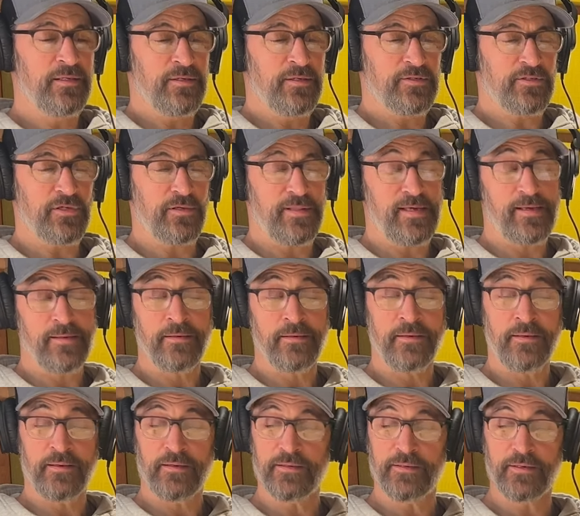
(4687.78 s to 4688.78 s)
so then
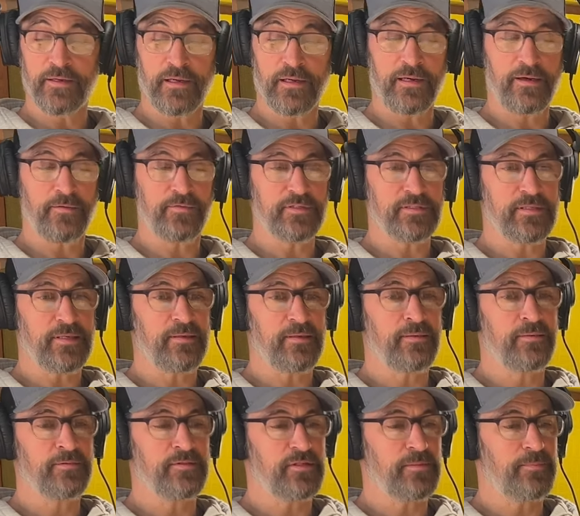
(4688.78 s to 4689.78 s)
all of a
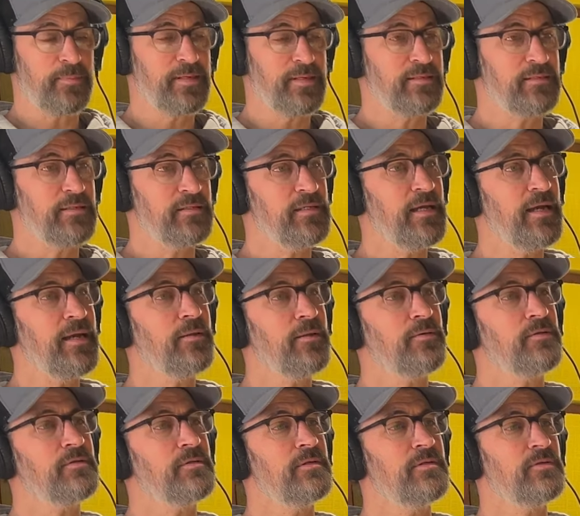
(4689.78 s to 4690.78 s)
sudden somebody says, Hey,
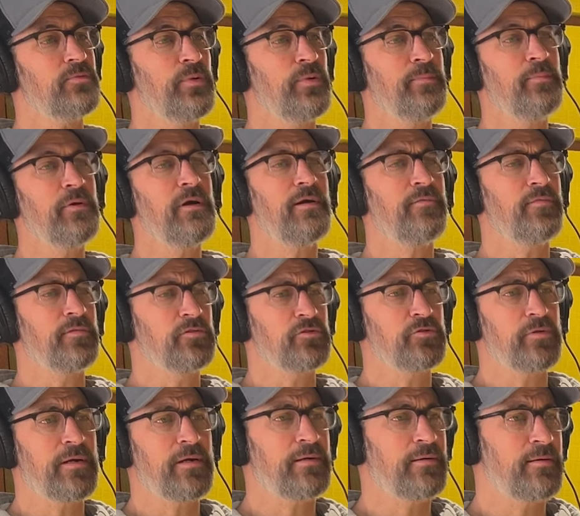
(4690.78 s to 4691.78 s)
there's this Wim Hof
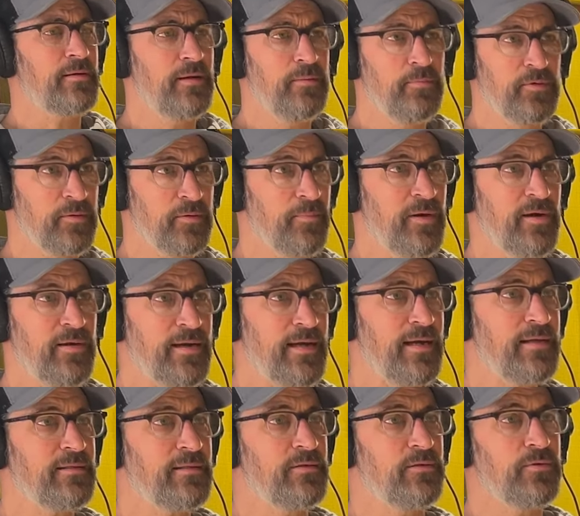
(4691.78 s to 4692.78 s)
instructor coming to
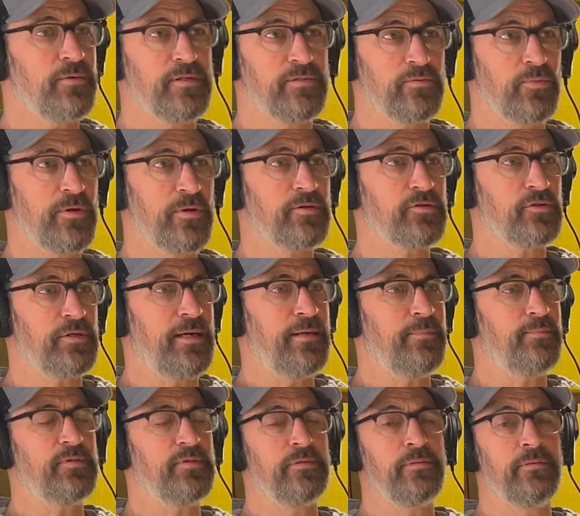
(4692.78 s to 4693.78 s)
Marquette to do these
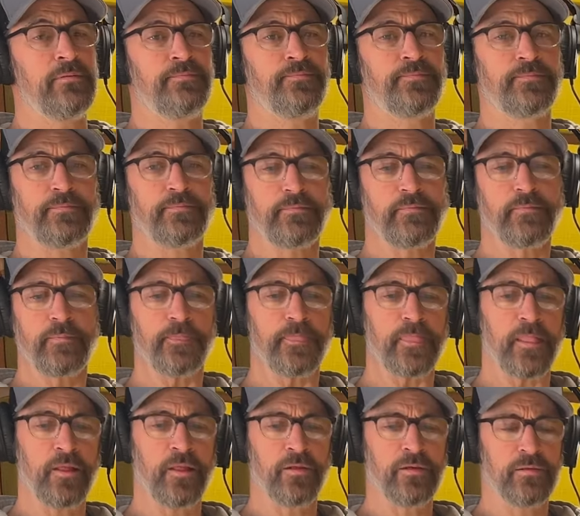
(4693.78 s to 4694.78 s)
workshops. And
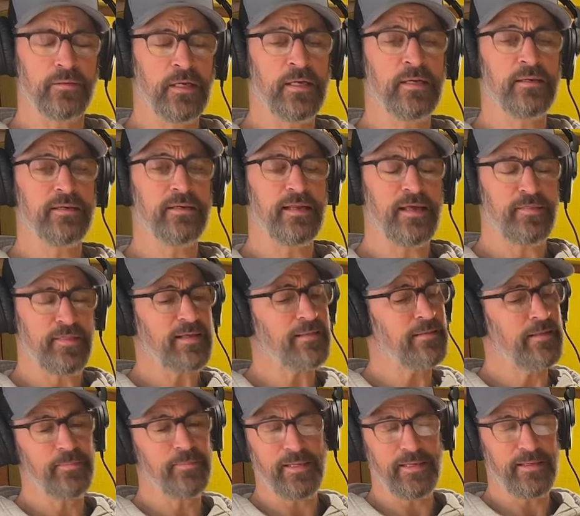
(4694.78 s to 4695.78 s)
and I think
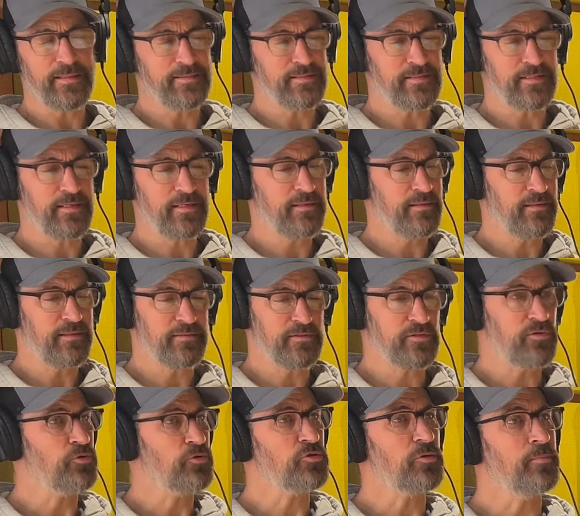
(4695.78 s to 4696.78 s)
Libby had seen it on
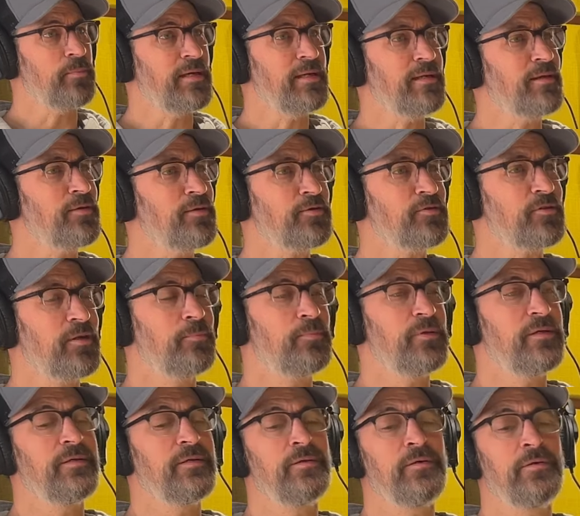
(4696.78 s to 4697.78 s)
social media or
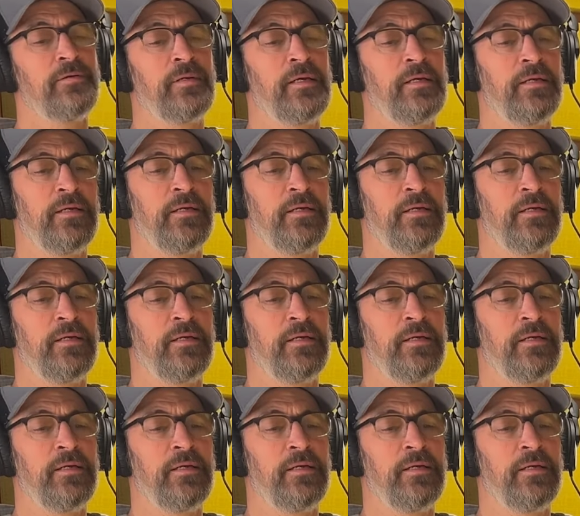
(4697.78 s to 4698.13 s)
something, you know. And